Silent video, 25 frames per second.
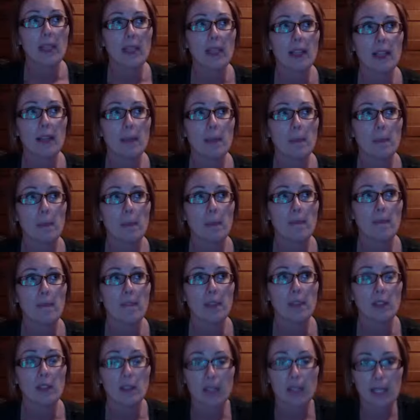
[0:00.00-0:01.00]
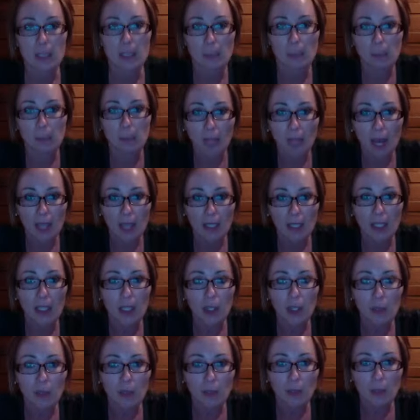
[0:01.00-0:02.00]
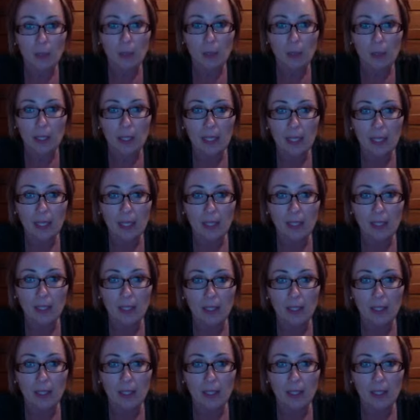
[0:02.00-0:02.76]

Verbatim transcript: that feels like it's blocking you from doing it?